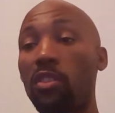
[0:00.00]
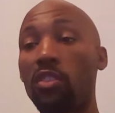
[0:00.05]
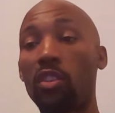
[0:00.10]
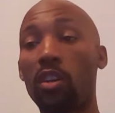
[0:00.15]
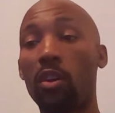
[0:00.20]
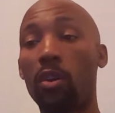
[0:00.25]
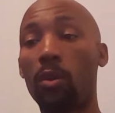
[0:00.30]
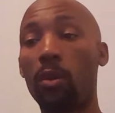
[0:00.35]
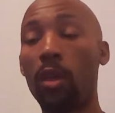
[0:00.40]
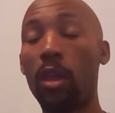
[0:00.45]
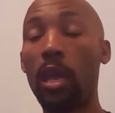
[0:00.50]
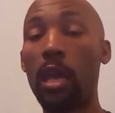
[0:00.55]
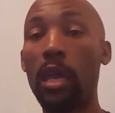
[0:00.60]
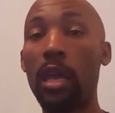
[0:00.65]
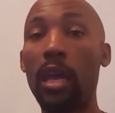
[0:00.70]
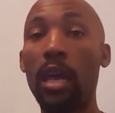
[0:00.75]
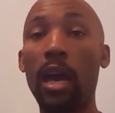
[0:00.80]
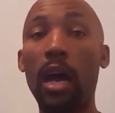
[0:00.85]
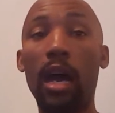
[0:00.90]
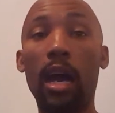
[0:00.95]
So
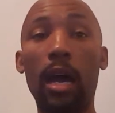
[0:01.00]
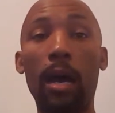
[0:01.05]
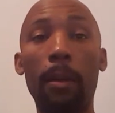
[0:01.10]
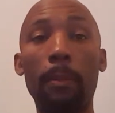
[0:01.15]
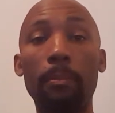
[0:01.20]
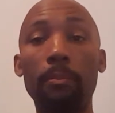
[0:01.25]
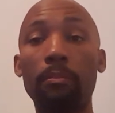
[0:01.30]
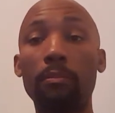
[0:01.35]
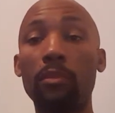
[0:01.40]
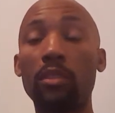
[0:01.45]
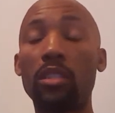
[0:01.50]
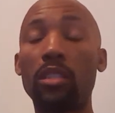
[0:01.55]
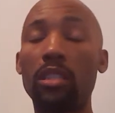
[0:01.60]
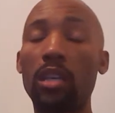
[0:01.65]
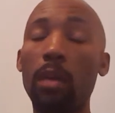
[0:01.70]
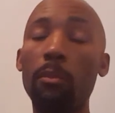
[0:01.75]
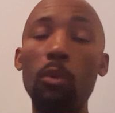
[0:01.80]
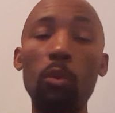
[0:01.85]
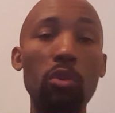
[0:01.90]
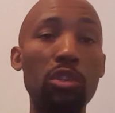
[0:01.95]

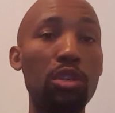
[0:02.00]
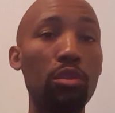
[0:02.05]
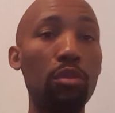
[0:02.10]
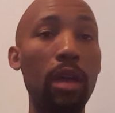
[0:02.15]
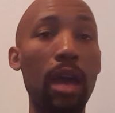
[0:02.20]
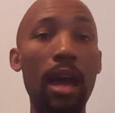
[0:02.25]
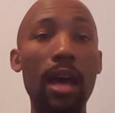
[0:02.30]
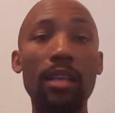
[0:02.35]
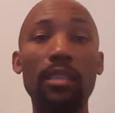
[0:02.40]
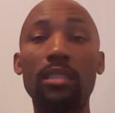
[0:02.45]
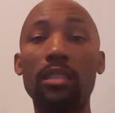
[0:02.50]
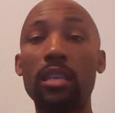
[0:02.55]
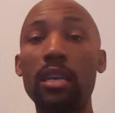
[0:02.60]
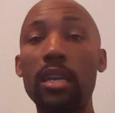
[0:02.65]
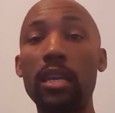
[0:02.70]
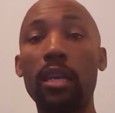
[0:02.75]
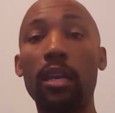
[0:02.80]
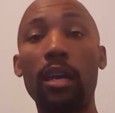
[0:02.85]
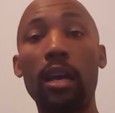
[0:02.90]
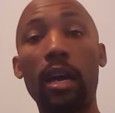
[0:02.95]
tell me what you guys
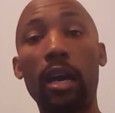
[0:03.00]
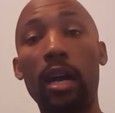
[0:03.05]
think.